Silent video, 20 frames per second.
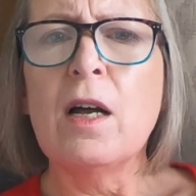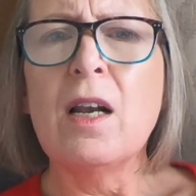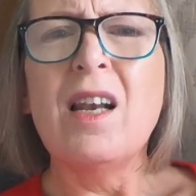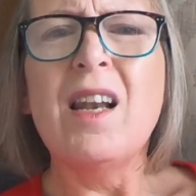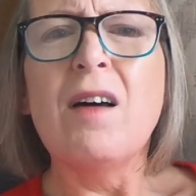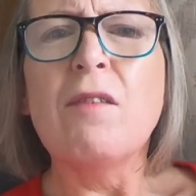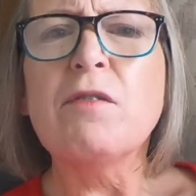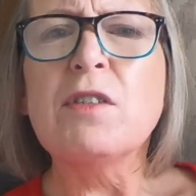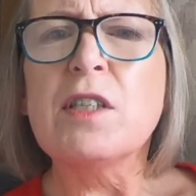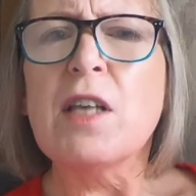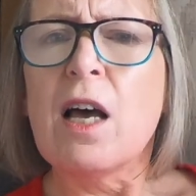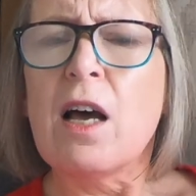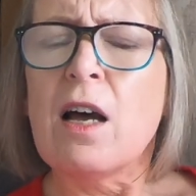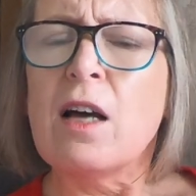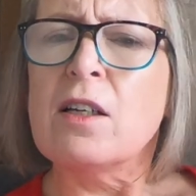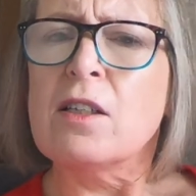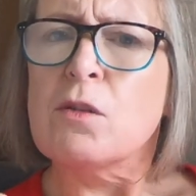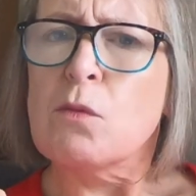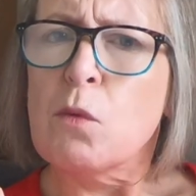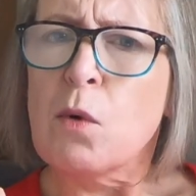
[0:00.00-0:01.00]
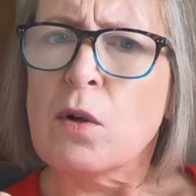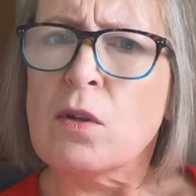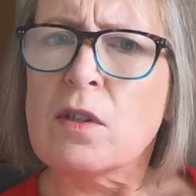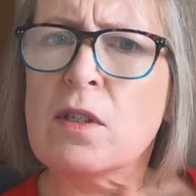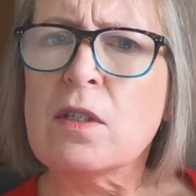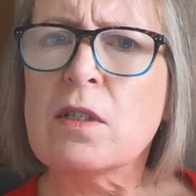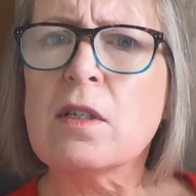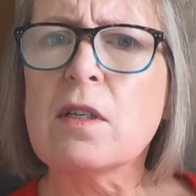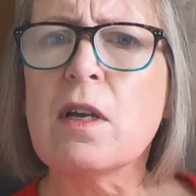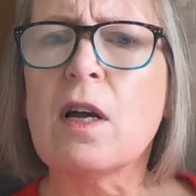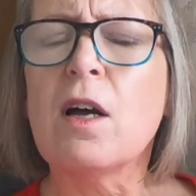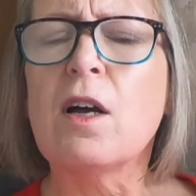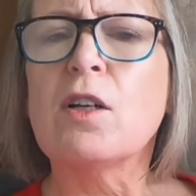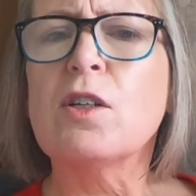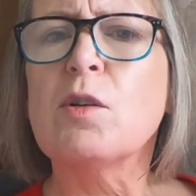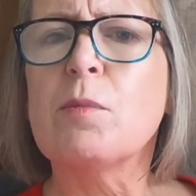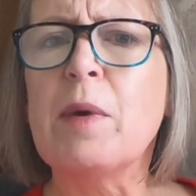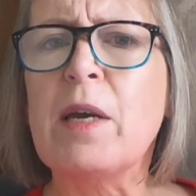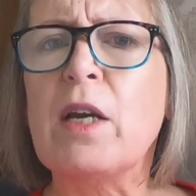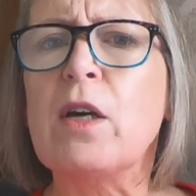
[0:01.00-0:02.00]
loves her and wants her
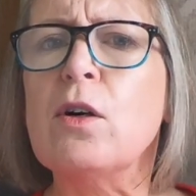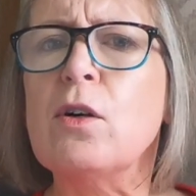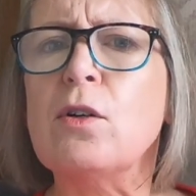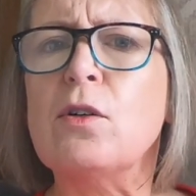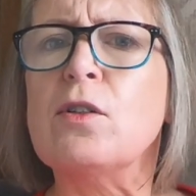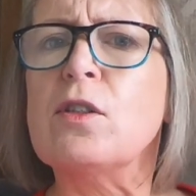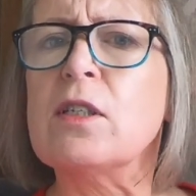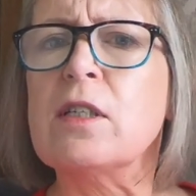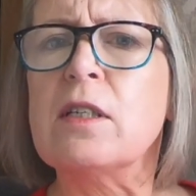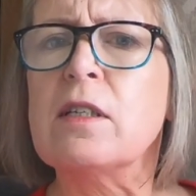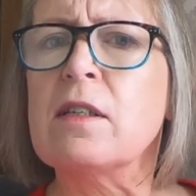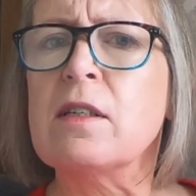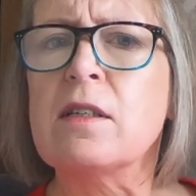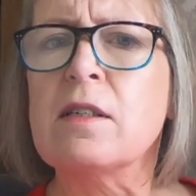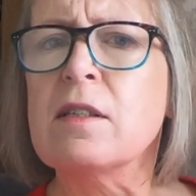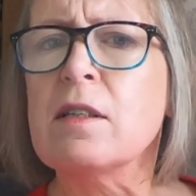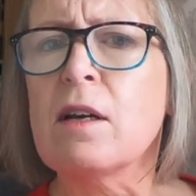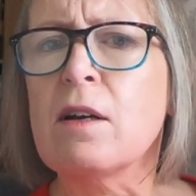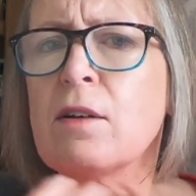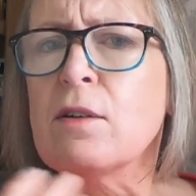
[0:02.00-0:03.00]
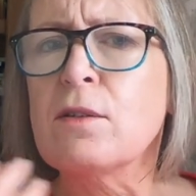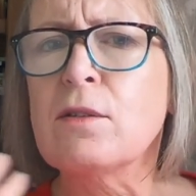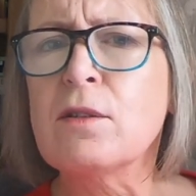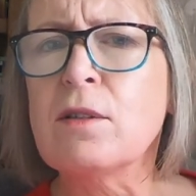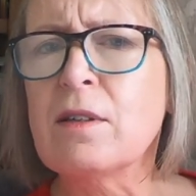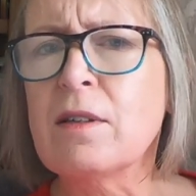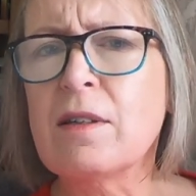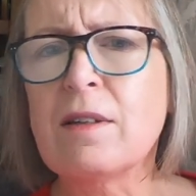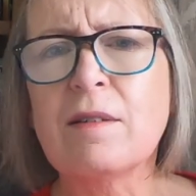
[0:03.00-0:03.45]
to be good. And so